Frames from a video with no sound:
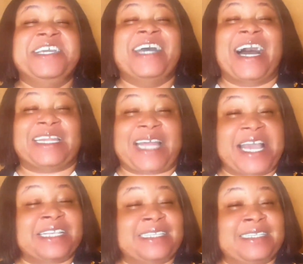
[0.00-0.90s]
At
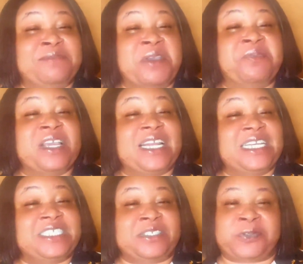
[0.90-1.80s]
times it may be
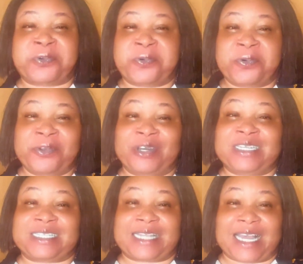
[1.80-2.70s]
glitchy, so you
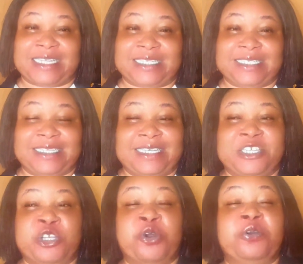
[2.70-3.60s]
understand.
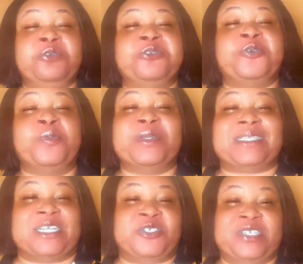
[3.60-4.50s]
You know, YouTube
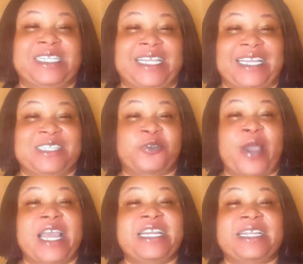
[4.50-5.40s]
is saturated,
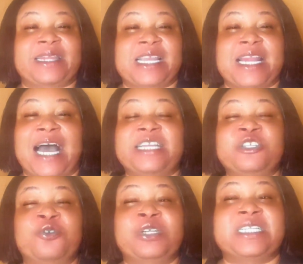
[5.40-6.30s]
so anything, and
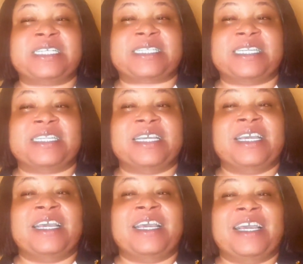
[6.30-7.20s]
you know this thing
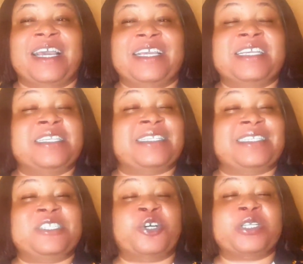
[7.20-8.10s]

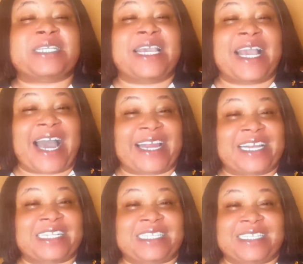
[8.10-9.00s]
is just AI
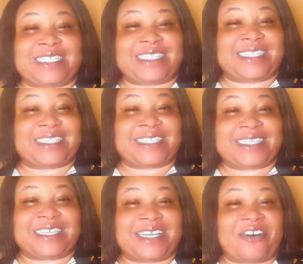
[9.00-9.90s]
that is
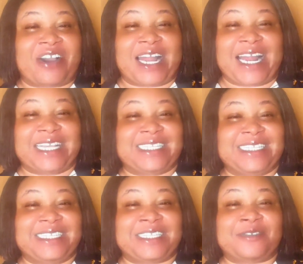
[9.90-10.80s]

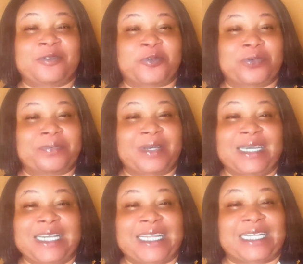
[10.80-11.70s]
organizing this YouTube,
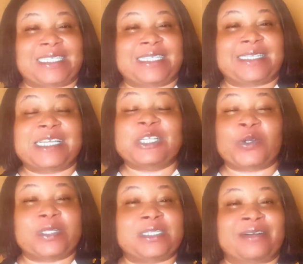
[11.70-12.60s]
that is seeing
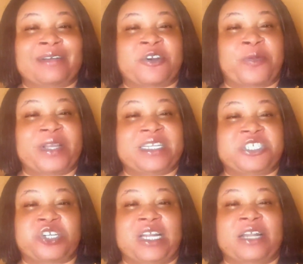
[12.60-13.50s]
to this
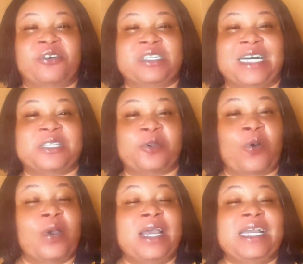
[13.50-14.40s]
recommendation and all that,
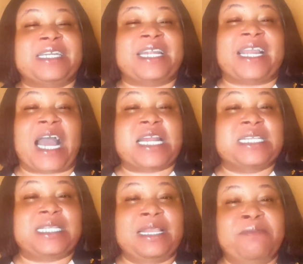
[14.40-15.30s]
so they can
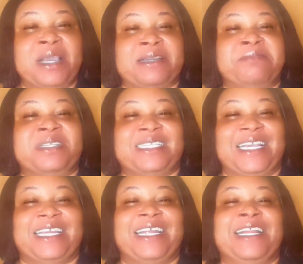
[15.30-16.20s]
easily make
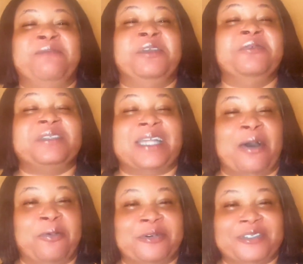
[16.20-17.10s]
mistake. Let me use
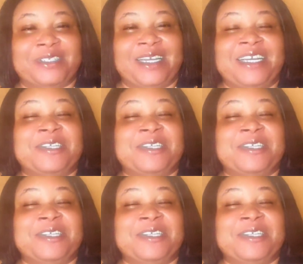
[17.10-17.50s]
that word.